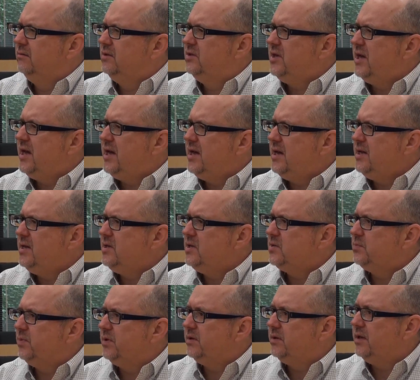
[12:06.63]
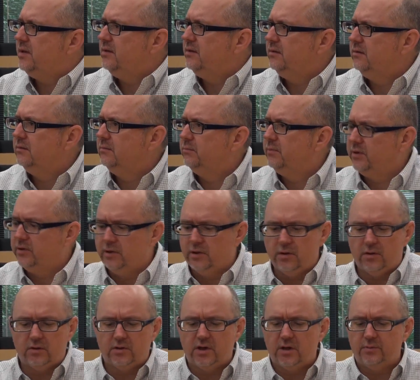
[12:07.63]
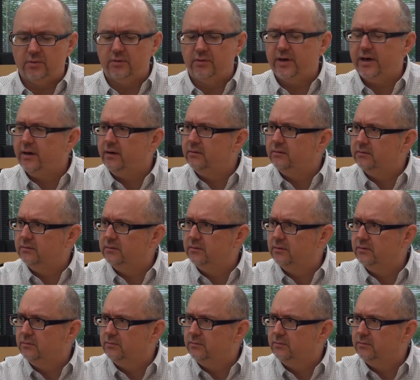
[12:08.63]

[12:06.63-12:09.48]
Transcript: days, but they all come around